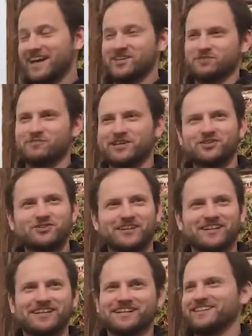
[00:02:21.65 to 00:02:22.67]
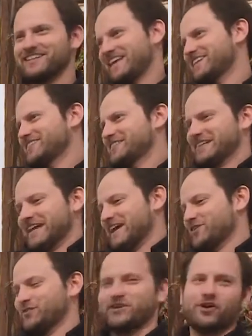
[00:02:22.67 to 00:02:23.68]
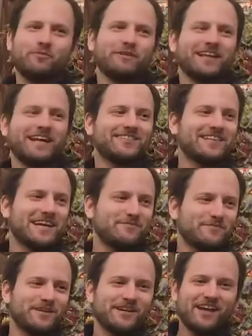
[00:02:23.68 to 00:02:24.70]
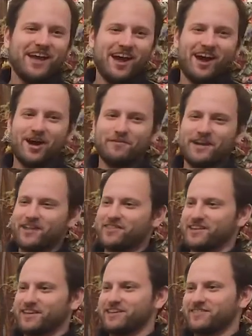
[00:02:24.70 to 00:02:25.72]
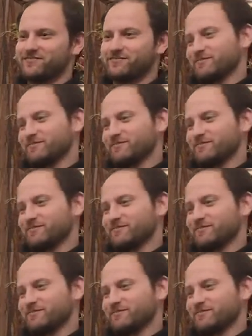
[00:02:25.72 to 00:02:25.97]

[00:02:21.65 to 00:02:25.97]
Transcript: as a pedestrian in an urban landscape. And I think